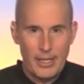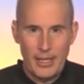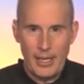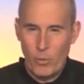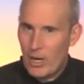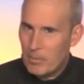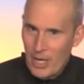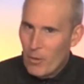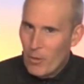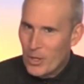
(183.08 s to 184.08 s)
And where I'm
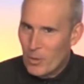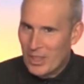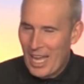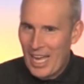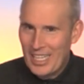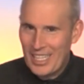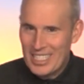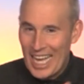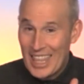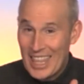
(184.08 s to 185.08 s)
going with that is,
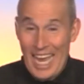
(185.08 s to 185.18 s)
I think